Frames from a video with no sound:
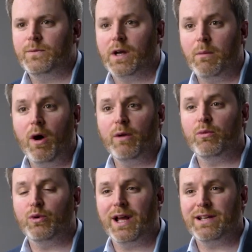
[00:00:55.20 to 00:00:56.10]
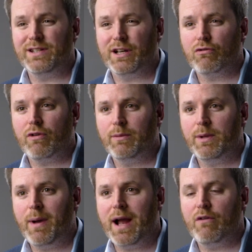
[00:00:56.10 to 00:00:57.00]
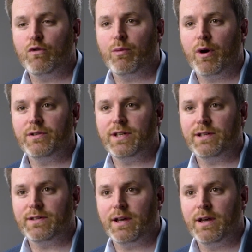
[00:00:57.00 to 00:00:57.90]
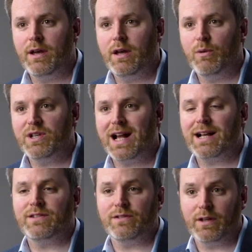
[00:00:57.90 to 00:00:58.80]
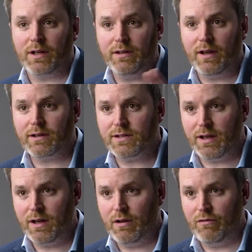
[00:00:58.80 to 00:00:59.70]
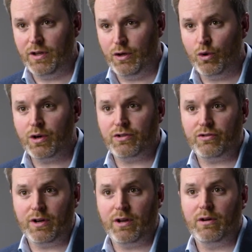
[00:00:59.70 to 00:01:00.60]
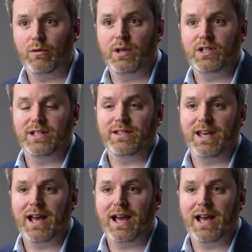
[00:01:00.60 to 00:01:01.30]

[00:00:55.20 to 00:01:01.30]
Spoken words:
The command board has an incredibly powerful processor which acts as the conductor for the Orchestra, which is the